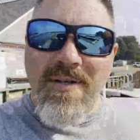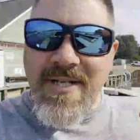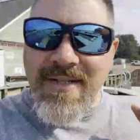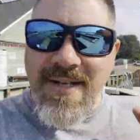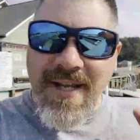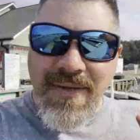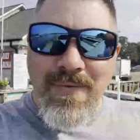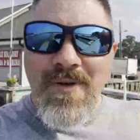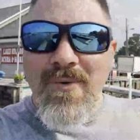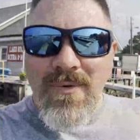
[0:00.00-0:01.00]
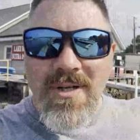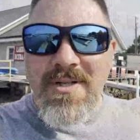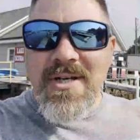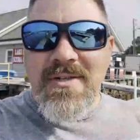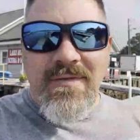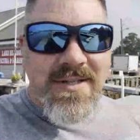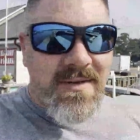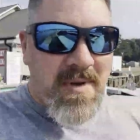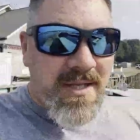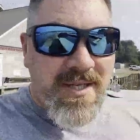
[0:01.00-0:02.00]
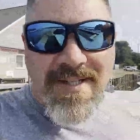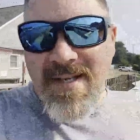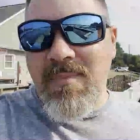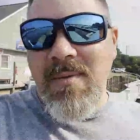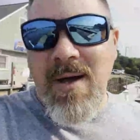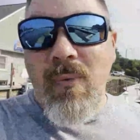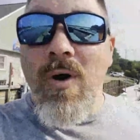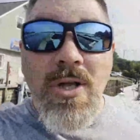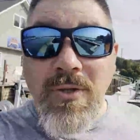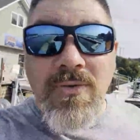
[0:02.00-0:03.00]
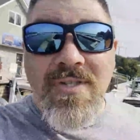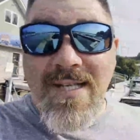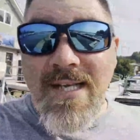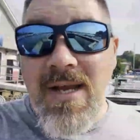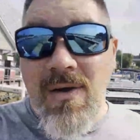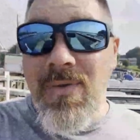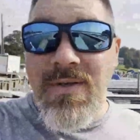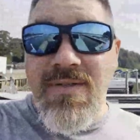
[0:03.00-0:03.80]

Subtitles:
just like you don't want to judge visibility simply by what you see on